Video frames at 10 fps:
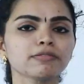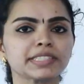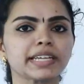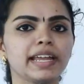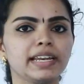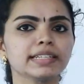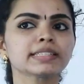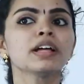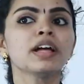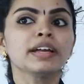of
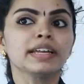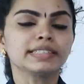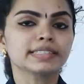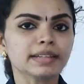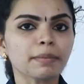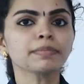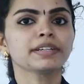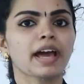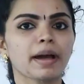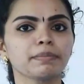stylus, in some
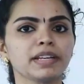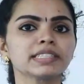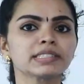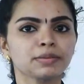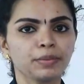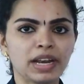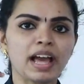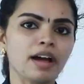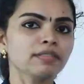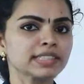tablets will
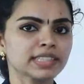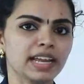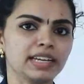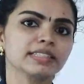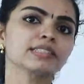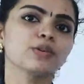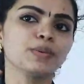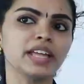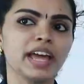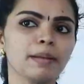have stylus. So,
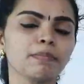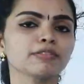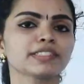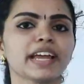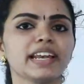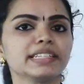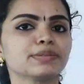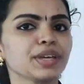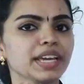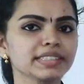with the help of
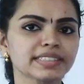stylus, we can